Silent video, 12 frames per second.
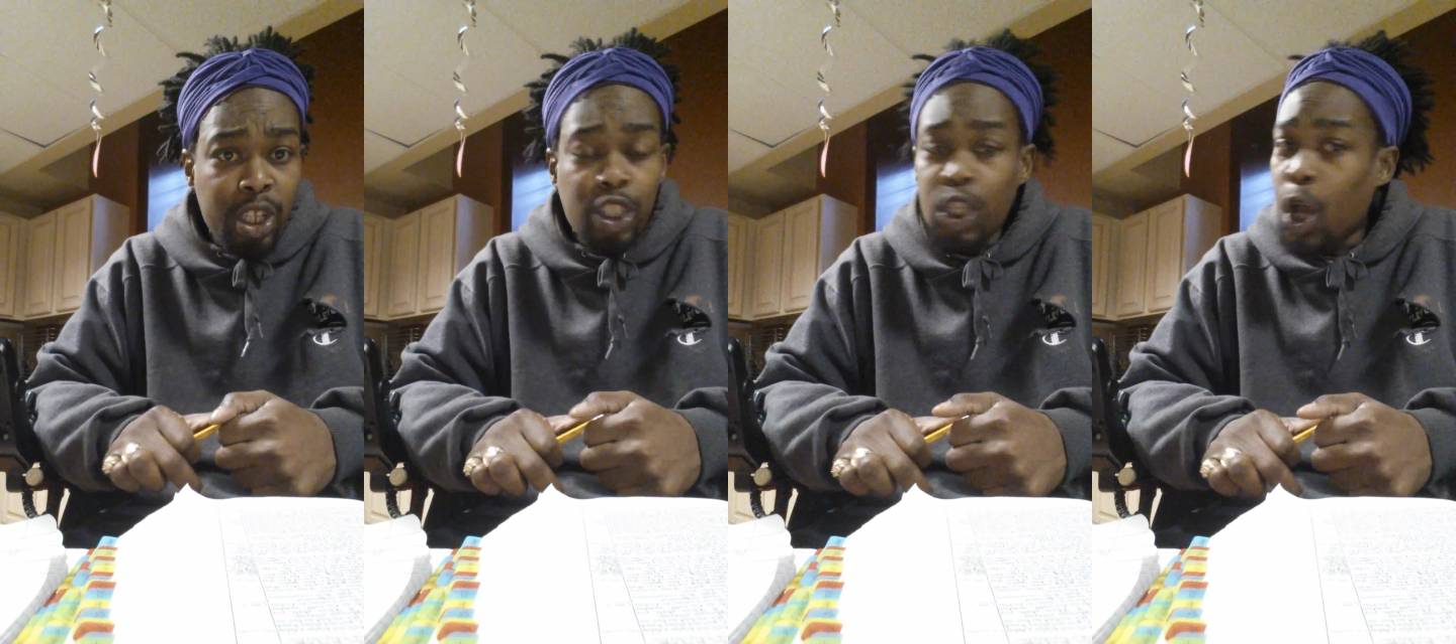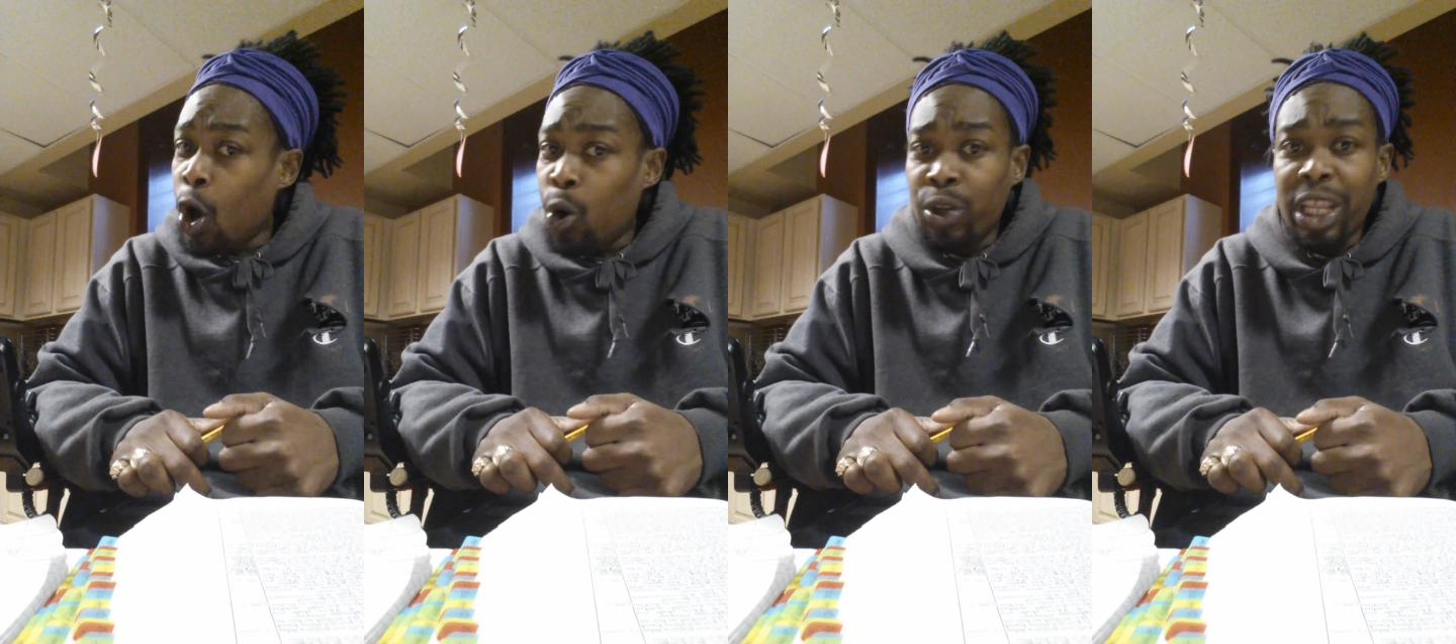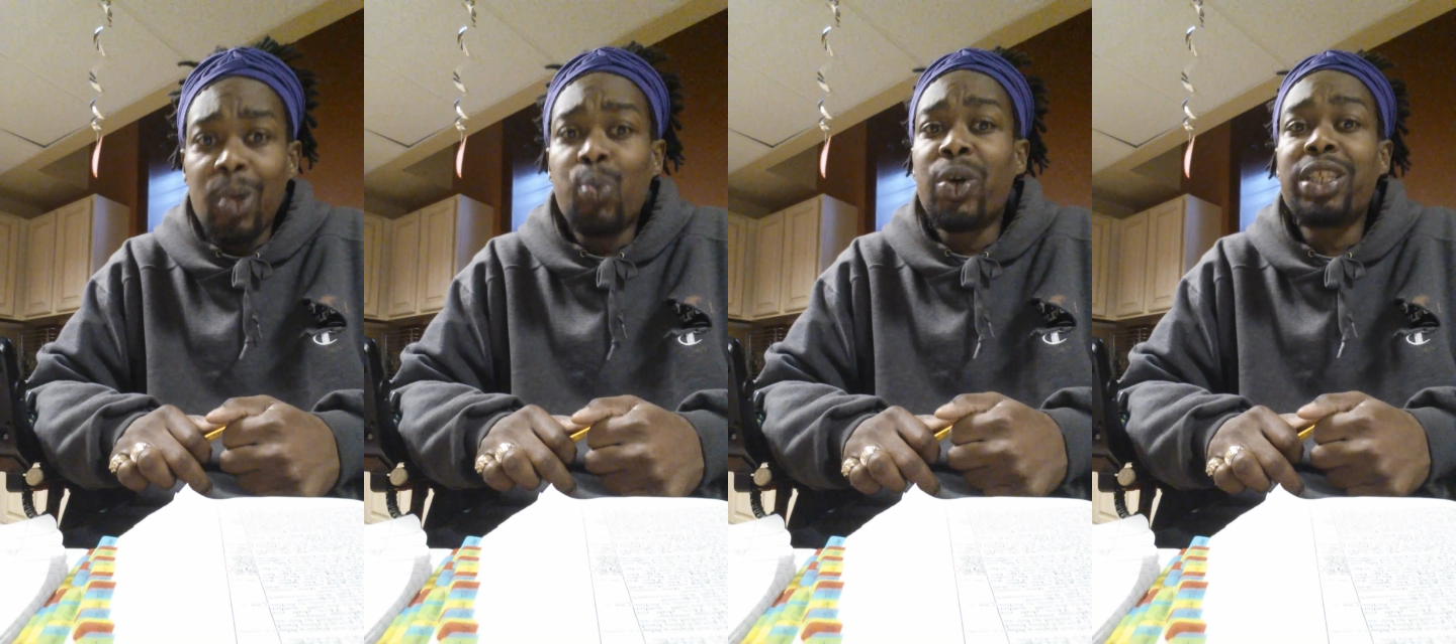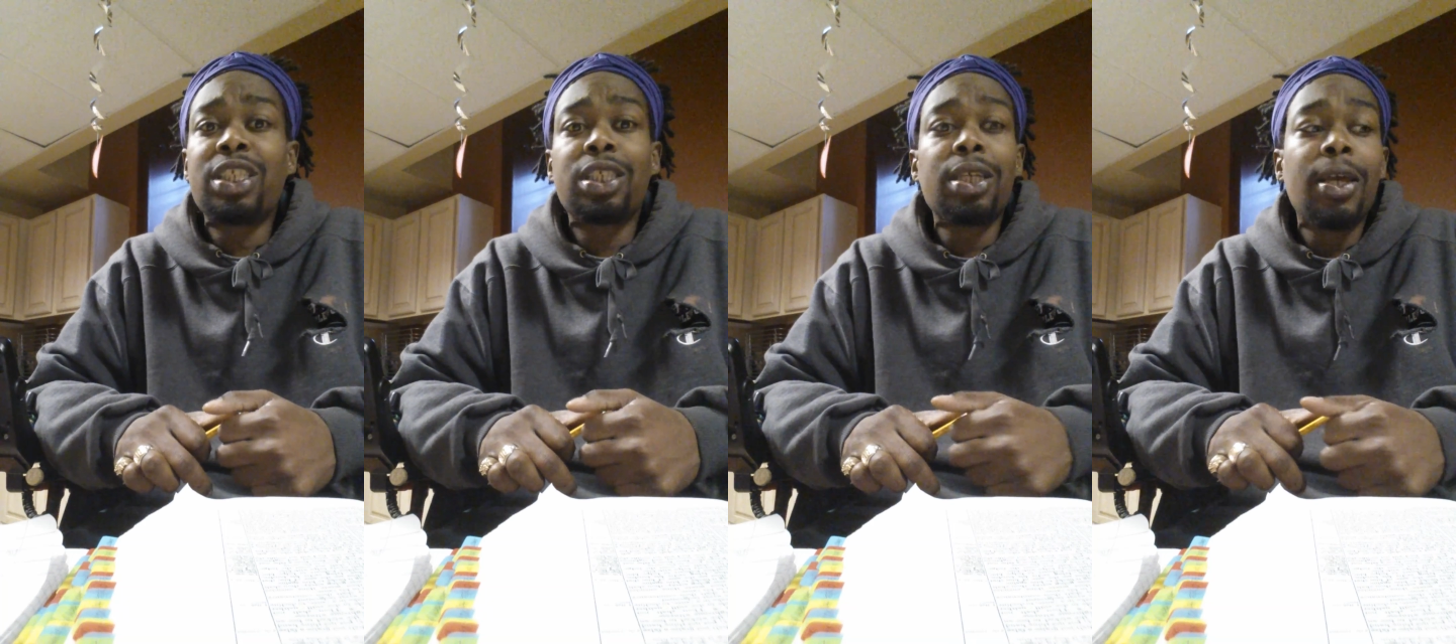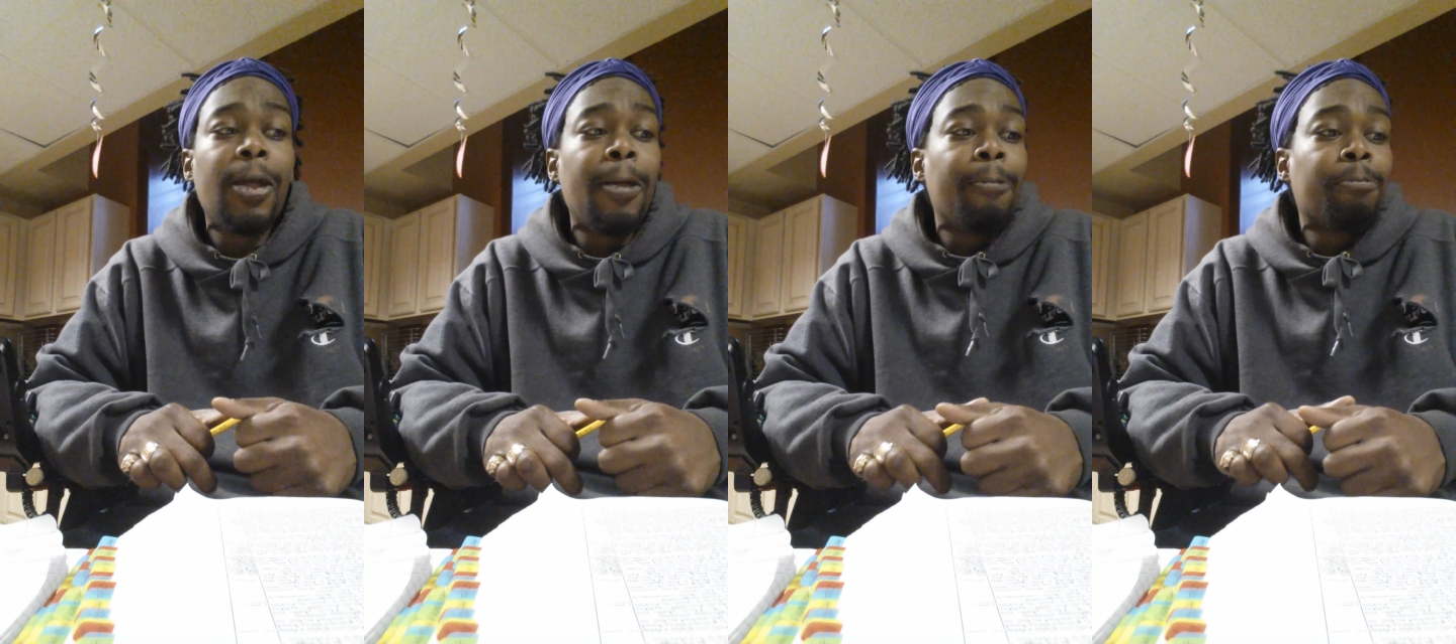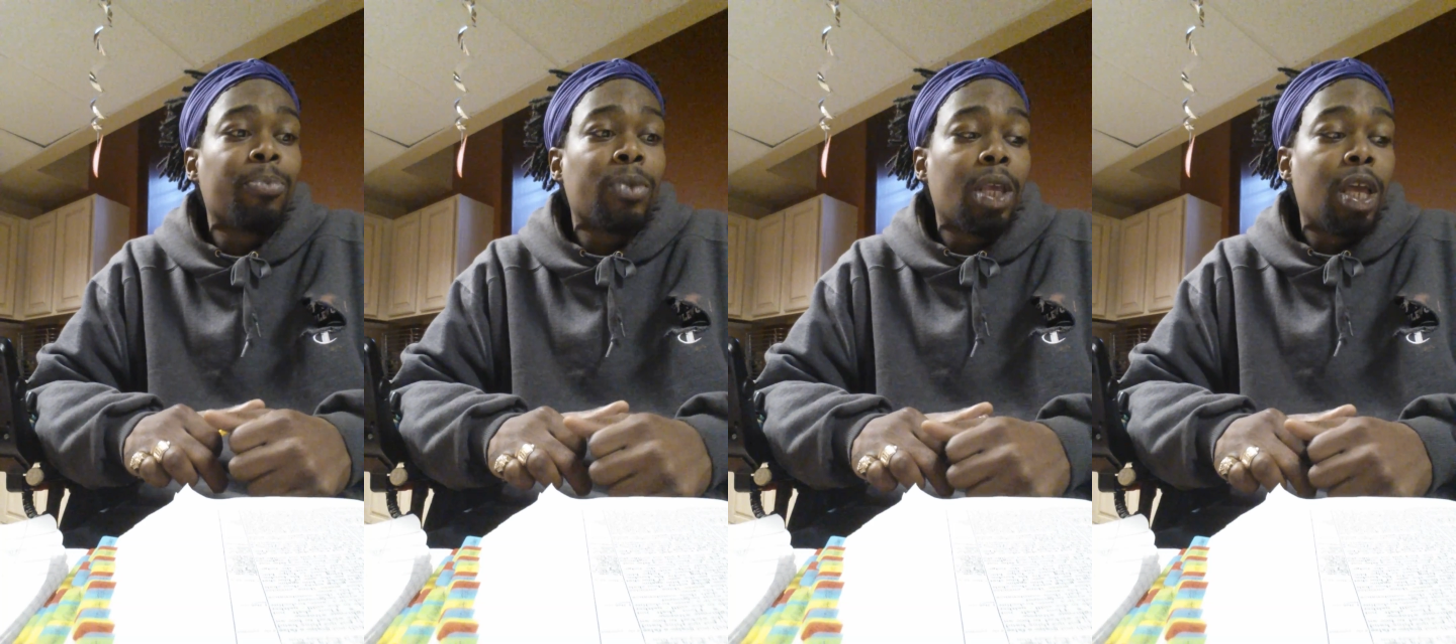It's only what's
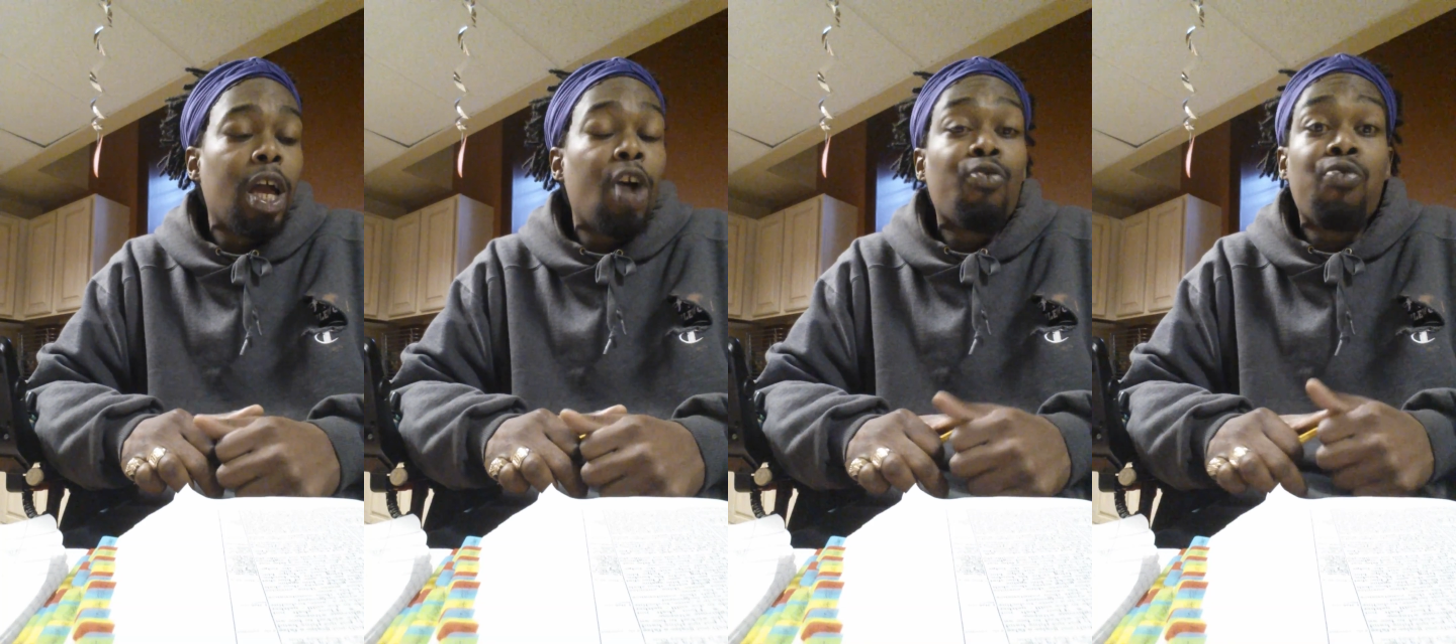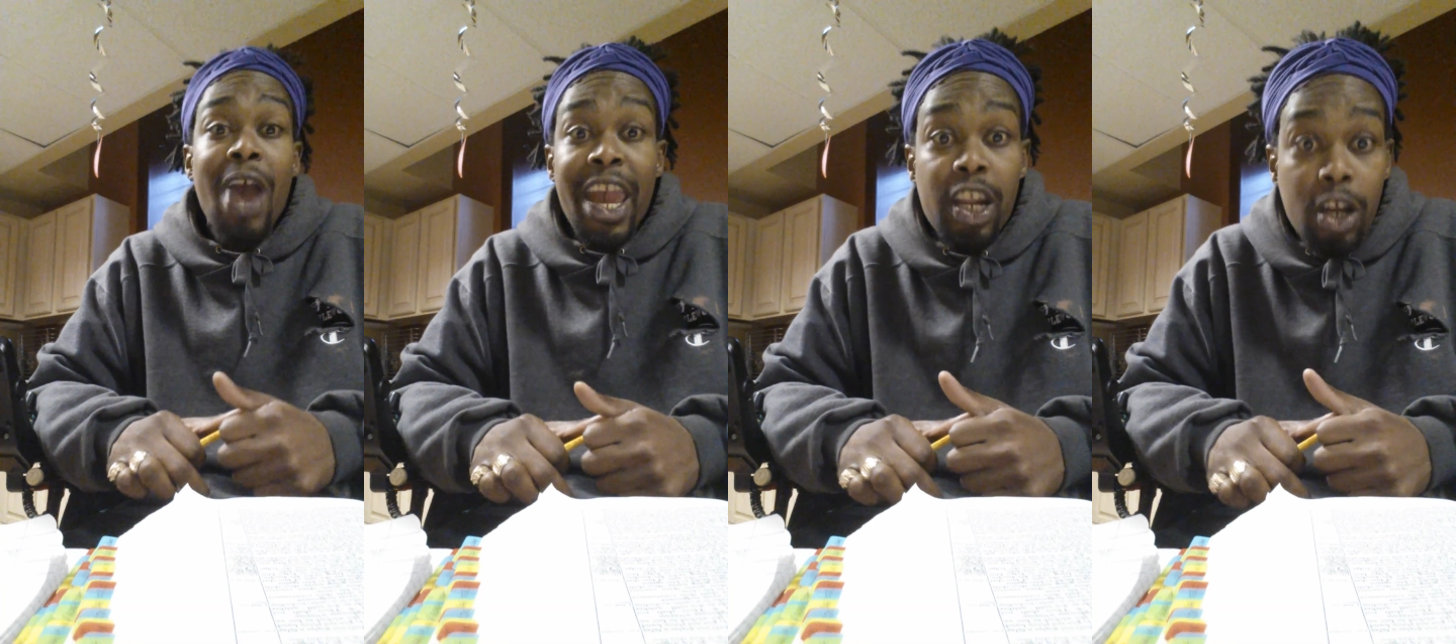right